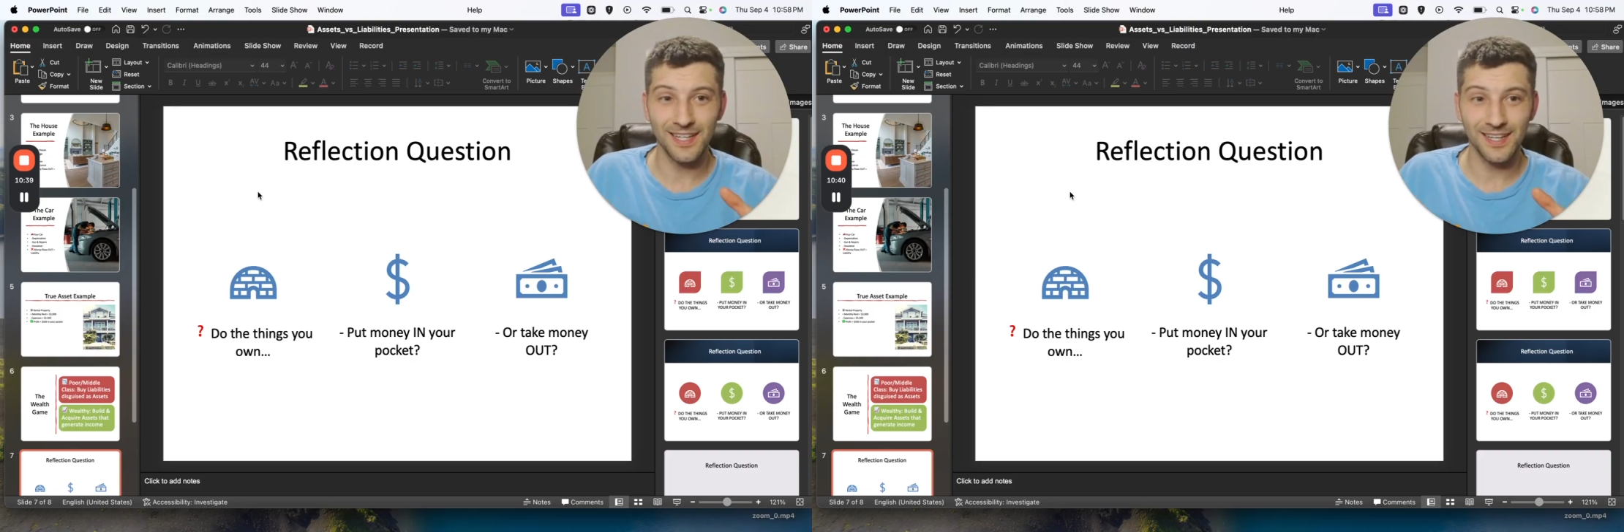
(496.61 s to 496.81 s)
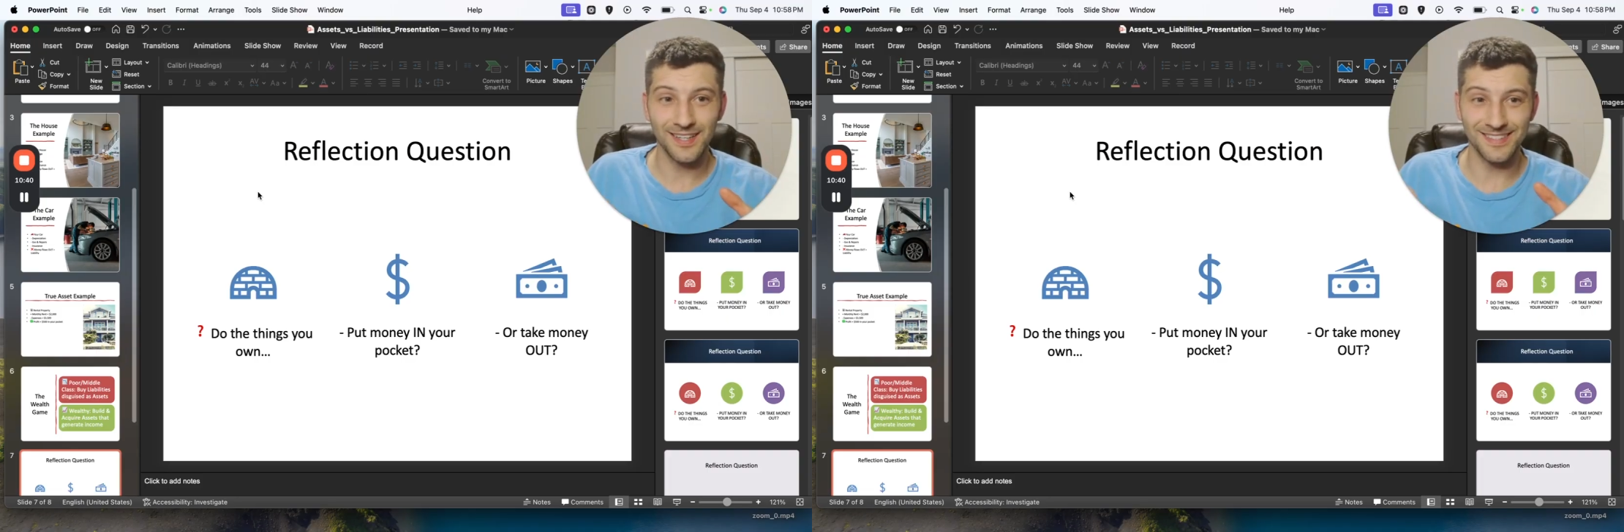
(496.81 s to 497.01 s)

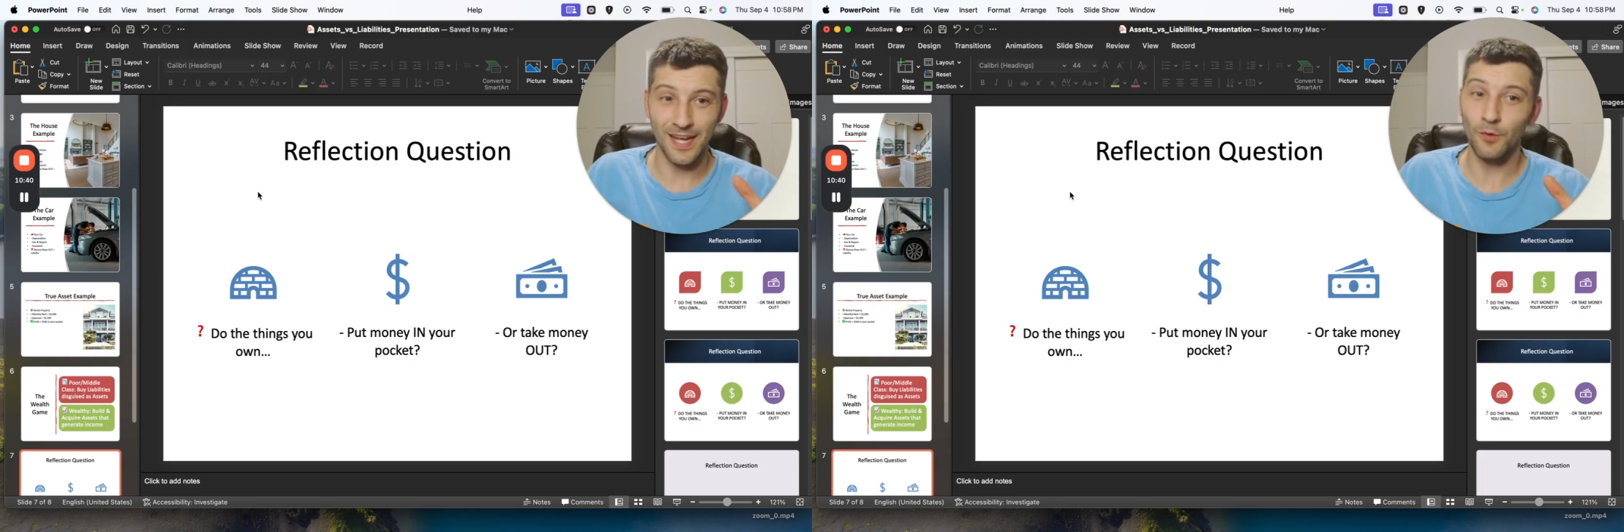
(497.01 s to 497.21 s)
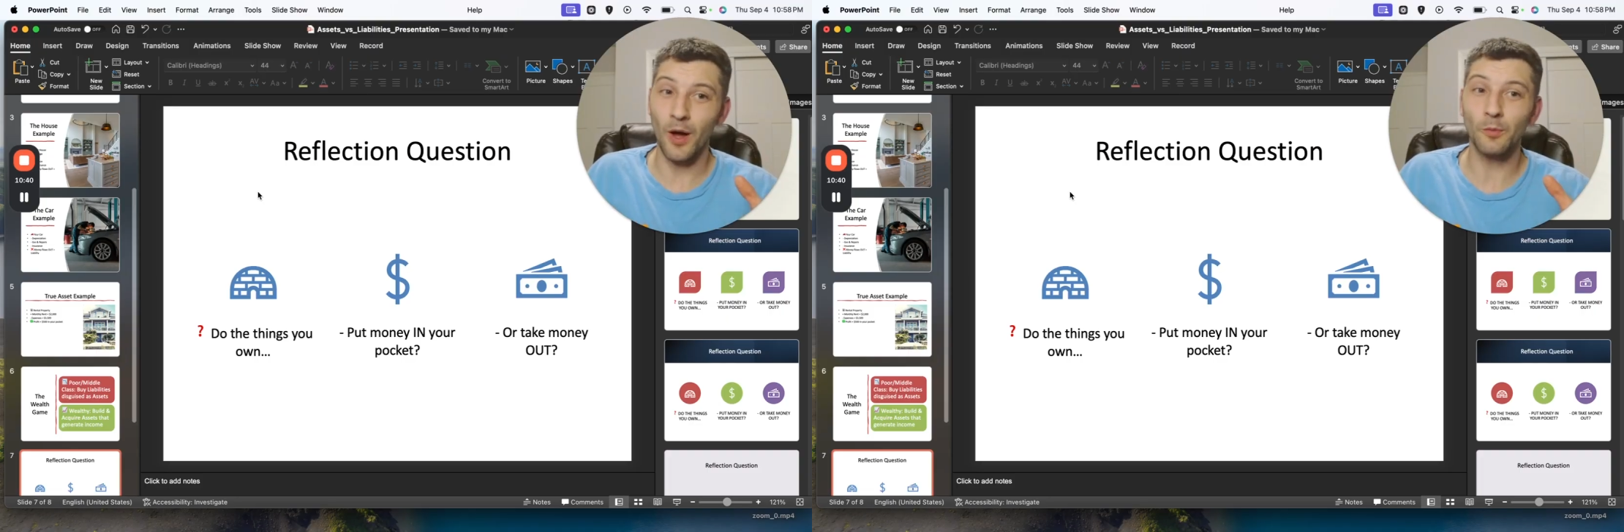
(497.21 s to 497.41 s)
because
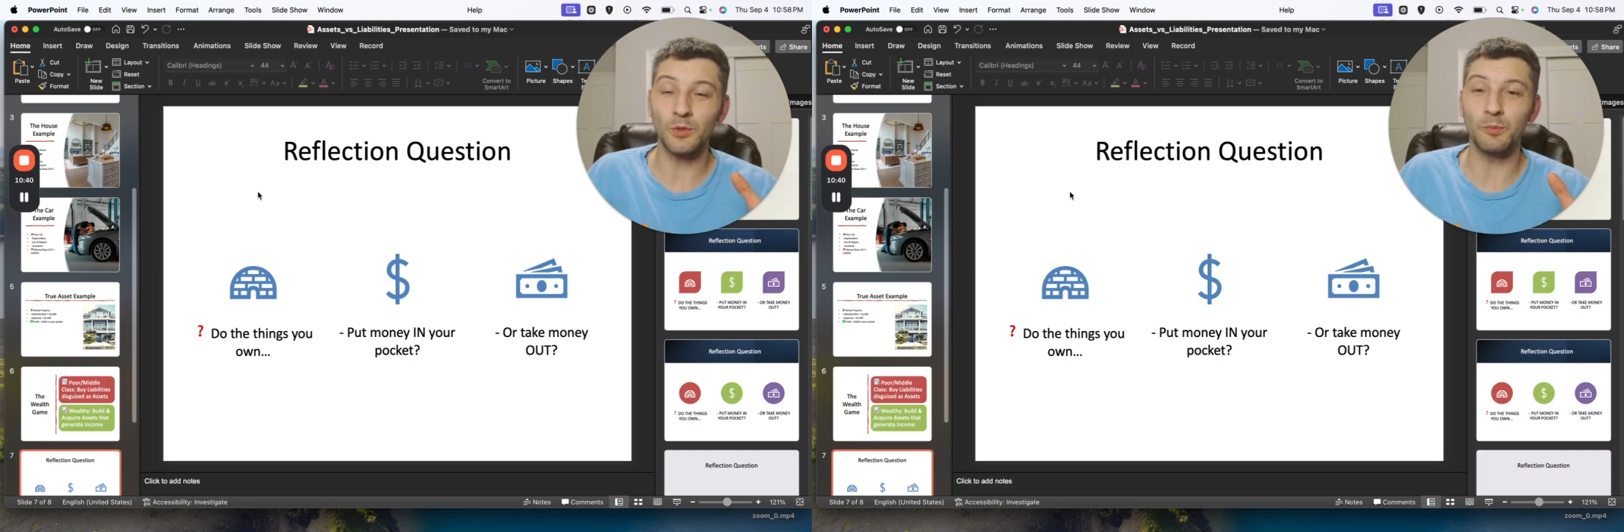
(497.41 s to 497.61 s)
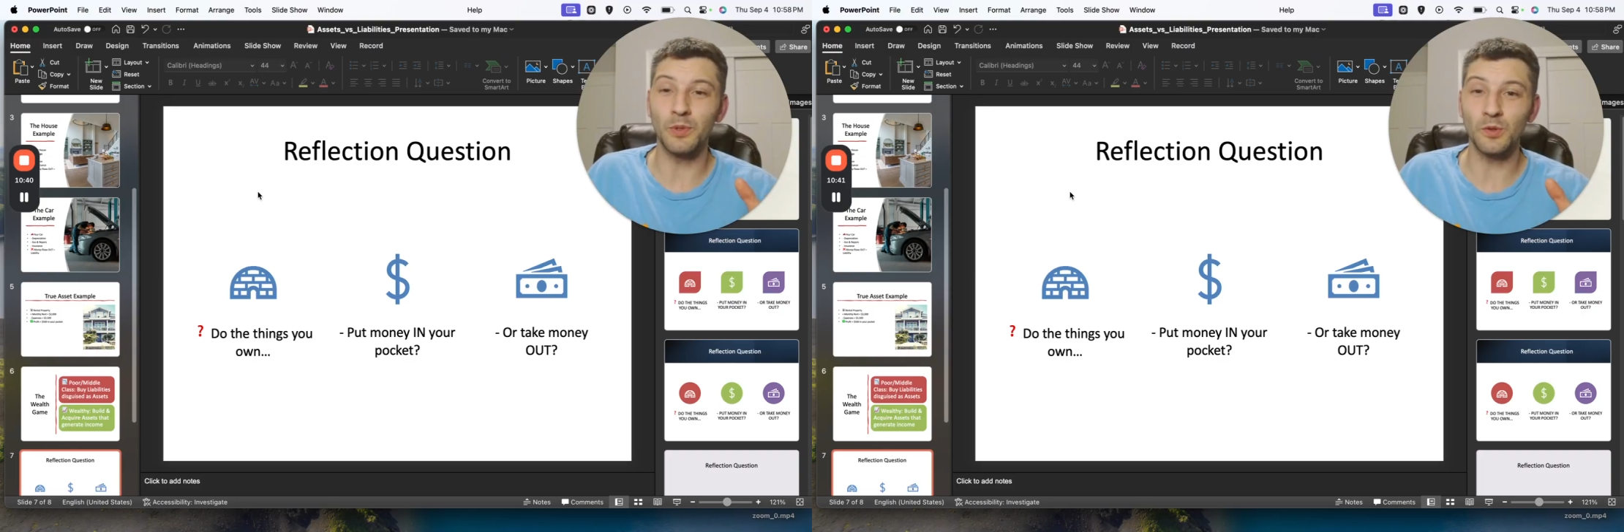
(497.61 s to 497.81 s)
that will help
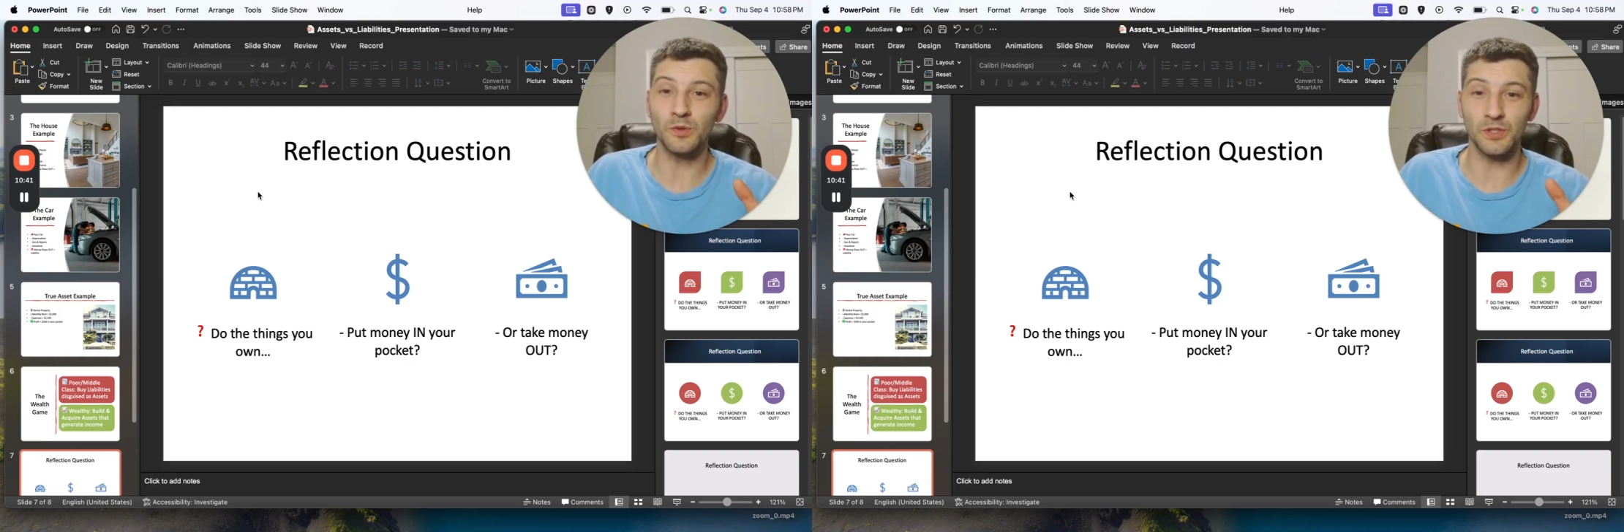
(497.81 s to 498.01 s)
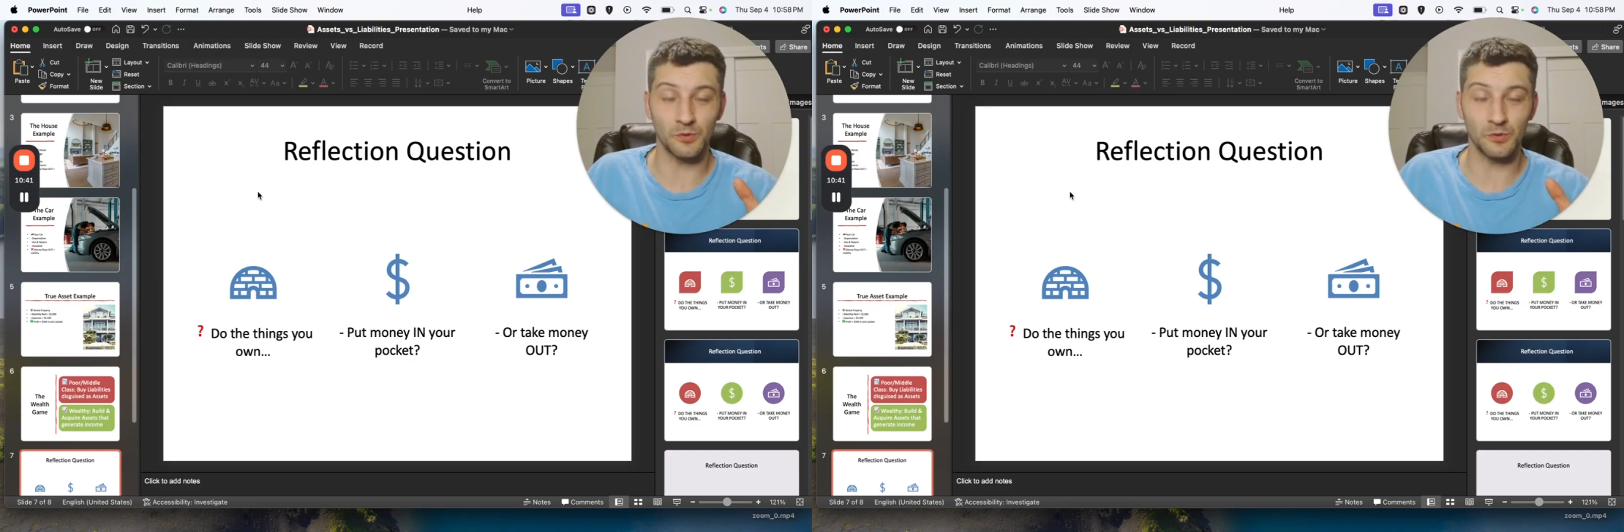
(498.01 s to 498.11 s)
you build your